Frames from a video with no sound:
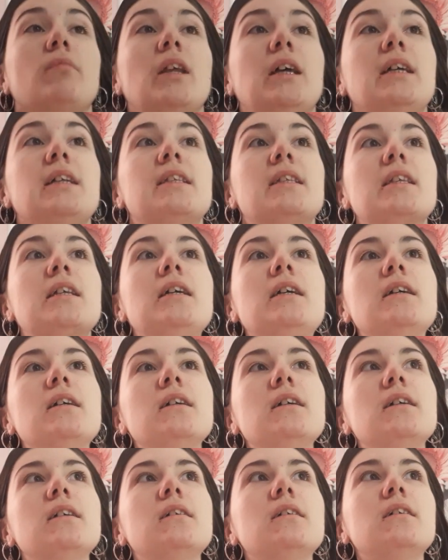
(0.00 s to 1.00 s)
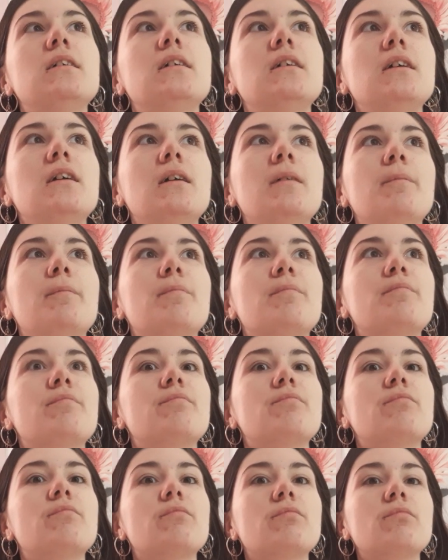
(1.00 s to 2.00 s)
it's
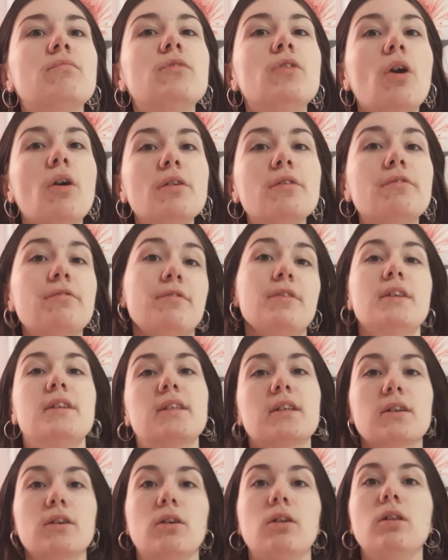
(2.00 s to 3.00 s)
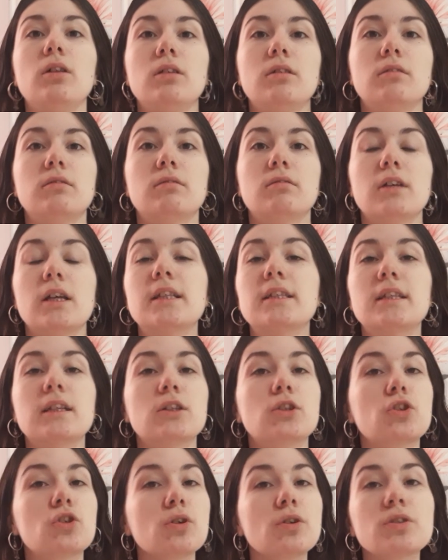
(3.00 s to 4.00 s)
non physical, it's
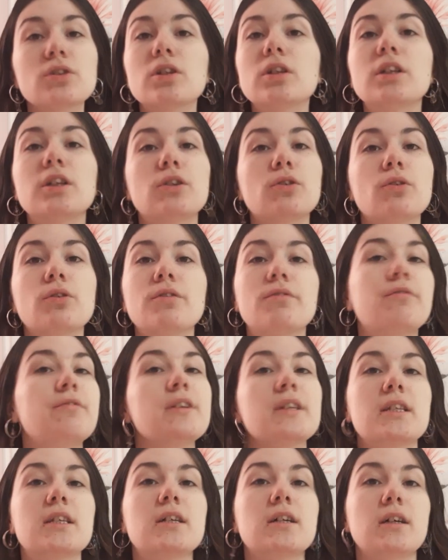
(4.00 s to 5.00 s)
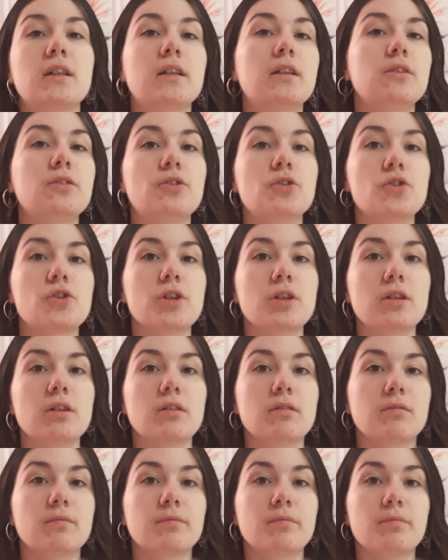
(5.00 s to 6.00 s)
a totally non physical energy.
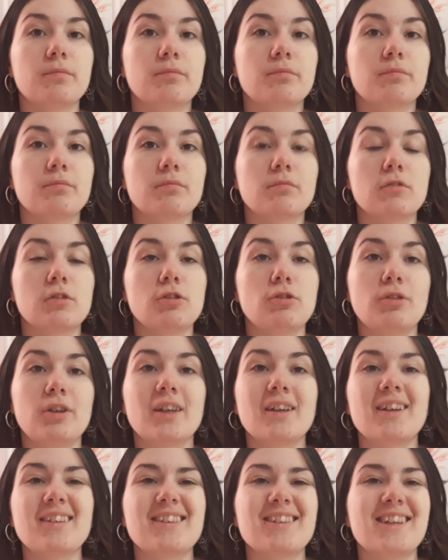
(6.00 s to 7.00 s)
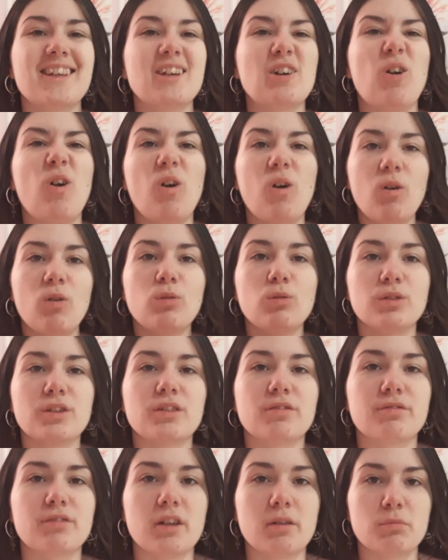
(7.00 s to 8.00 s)
You cannot take hold
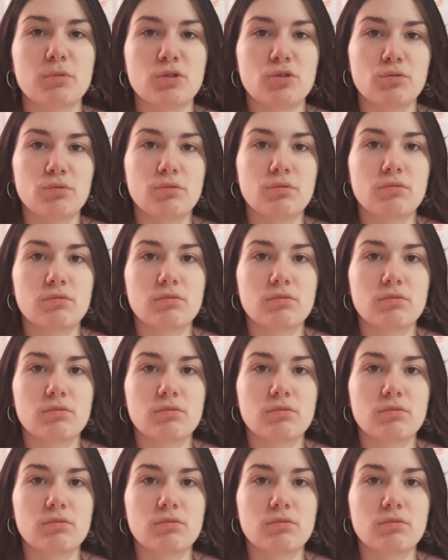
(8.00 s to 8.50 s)
of Neptune.